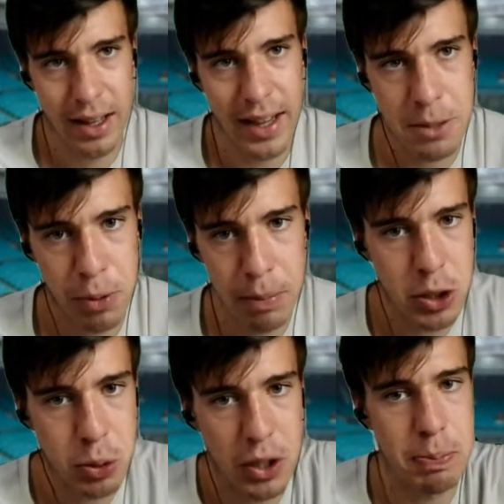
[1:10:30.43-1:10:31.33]
That's pretty
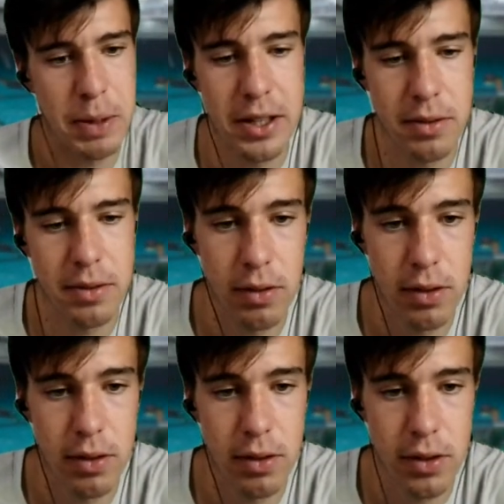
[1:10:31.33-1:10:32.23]
much what it's been
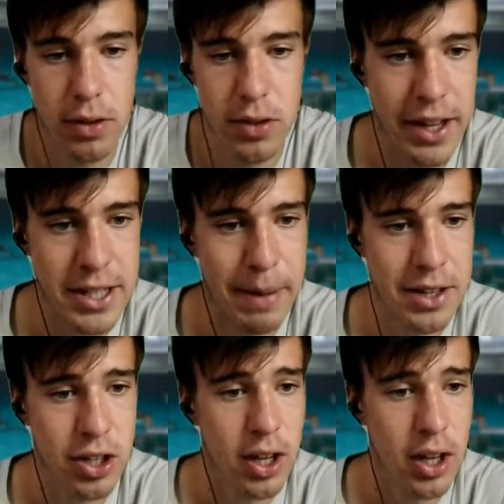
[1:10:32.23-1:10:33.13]
so far in this match.